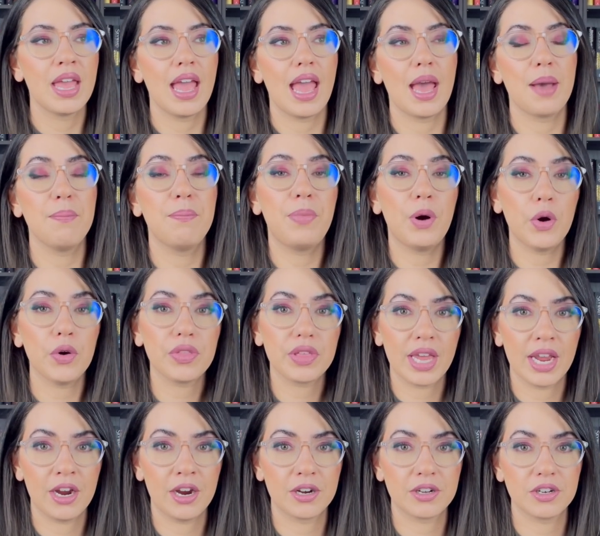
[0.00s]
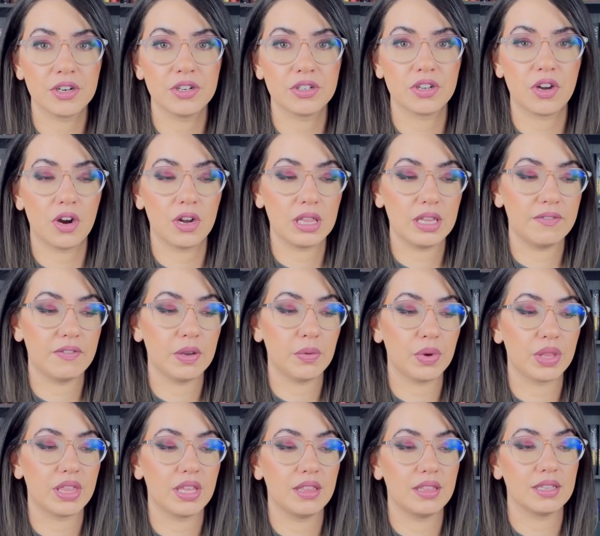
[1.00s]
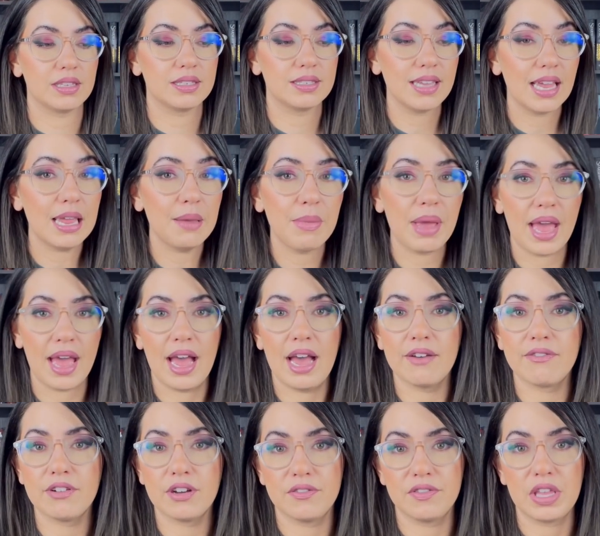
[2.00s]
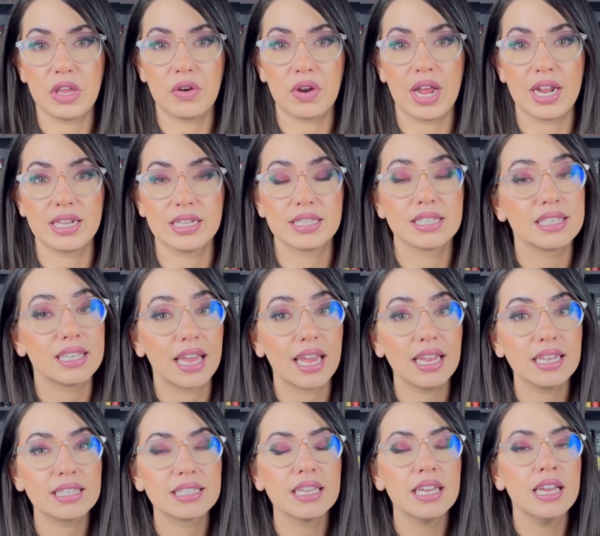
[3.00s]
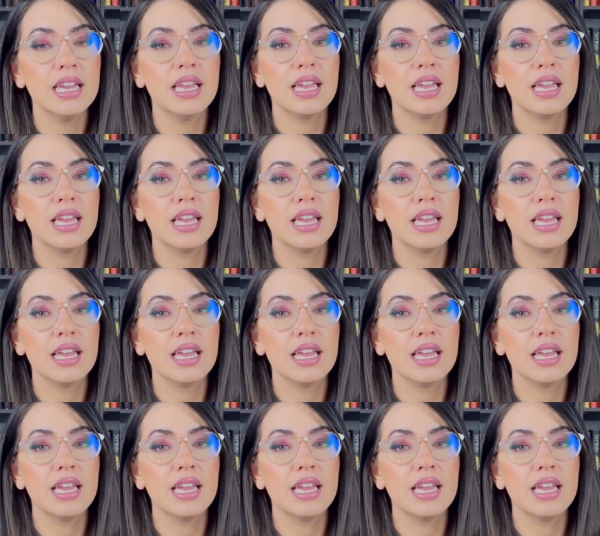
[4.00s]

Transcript: And both characters are living within the same half of the United States.